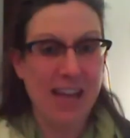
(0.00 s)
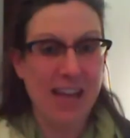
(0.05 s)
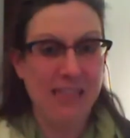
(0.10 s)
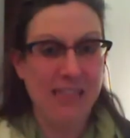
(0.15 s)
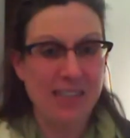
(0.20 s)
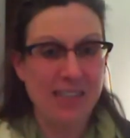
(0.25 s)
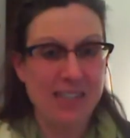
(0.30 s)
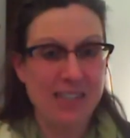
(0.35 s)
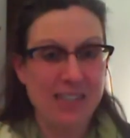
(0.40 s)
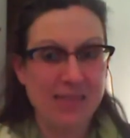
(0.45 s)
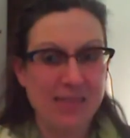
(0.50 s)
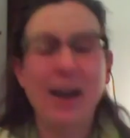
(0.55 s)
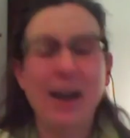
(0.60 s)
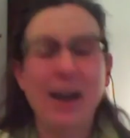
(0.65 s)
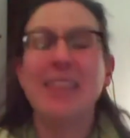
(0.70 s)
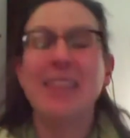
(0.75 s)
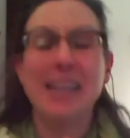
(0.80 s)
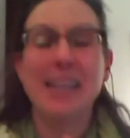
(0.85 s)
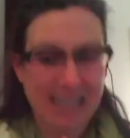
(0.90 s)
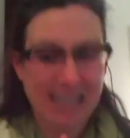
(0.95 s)
of life is...
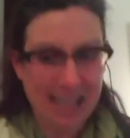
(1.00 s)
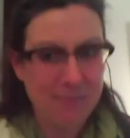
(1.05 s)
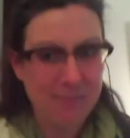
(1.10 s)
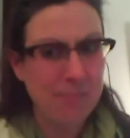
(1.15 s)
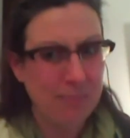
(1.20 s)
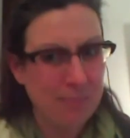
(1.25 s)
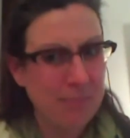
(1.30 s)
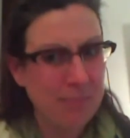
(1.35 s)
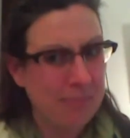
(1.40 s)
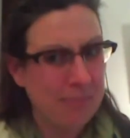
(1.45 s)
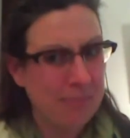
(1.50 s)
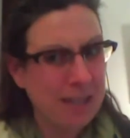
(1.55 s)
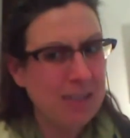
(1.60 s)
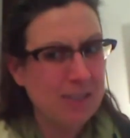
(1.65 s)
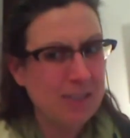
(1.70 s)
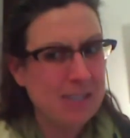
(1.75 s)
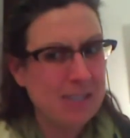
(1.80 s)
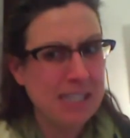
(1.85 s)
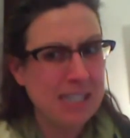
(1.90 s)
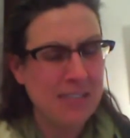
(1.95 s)
Right, that
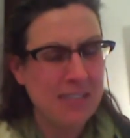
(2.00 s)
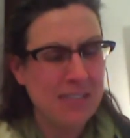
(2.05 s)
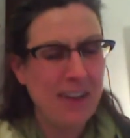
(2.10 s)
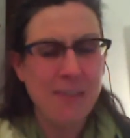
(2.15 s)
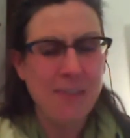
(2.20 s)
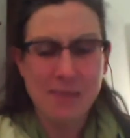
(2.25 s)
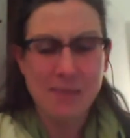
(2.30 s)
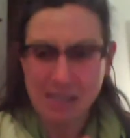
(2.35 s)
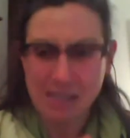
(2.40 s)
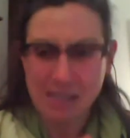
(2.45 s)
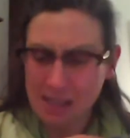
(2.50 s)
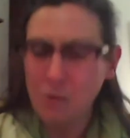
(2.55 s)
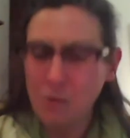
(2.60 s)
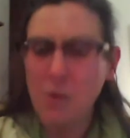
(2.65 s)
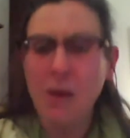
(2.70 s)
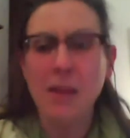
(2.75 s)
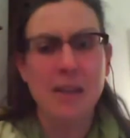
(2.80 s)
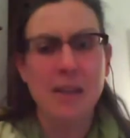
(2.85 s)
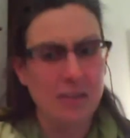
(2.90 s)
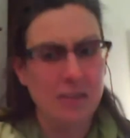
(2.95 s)
under 65 means that the
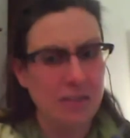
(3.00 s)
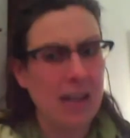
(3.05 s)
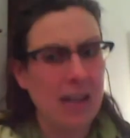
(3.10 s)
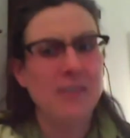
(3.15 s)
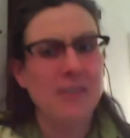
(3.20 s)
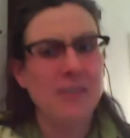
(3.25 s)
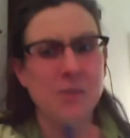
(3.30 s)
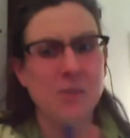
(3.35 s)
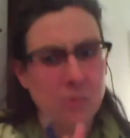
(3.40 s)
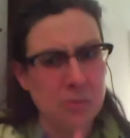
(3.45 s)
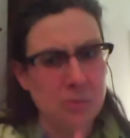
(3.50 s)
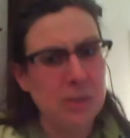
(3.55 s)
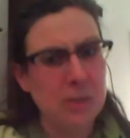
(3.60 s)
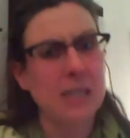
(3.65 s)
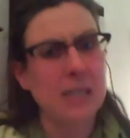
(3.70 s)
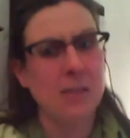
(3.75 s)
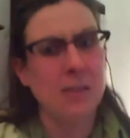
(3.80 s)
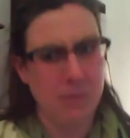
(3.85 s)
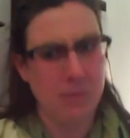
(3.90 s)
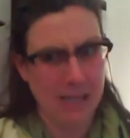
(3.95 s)
quality of life is
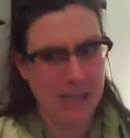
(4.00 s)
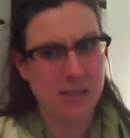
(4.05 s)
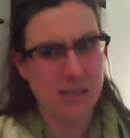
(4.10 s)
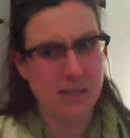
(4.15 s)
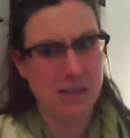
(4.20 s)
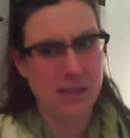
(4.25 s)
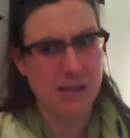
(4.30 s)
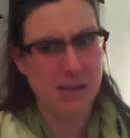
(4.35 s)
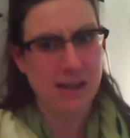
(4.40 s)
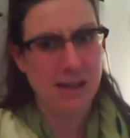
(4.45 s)
really at risk.